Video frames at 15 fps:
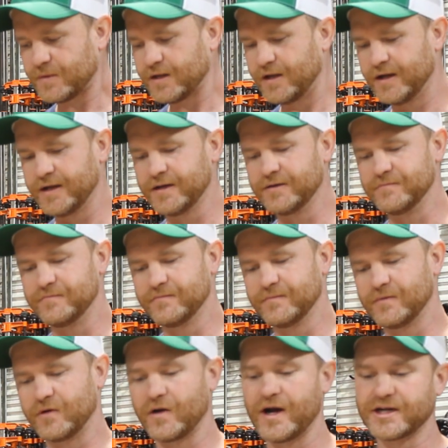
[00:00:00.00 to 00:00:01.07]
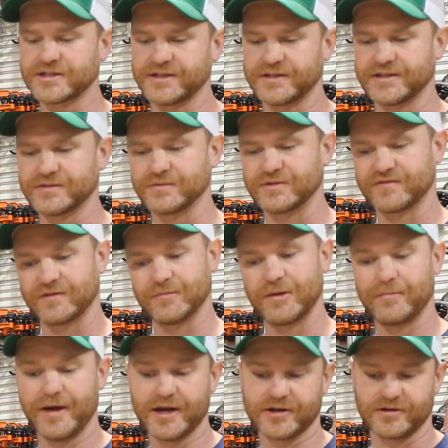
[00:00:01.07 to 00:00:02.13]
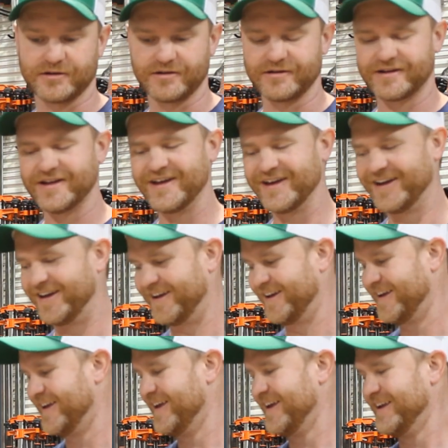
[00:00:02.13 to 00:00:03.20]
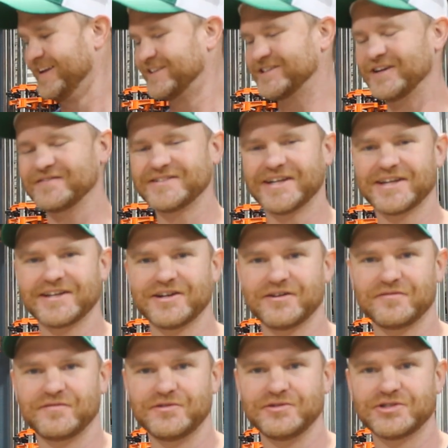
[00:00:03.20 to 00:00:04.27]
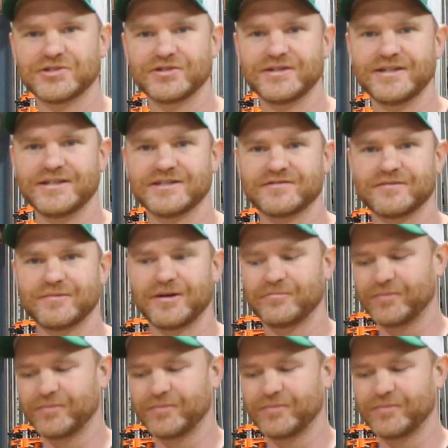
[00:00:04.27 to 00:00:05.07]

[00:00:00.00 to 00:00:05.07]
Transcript: Or actually this one's from my backyard. So I've taken down a few trees from my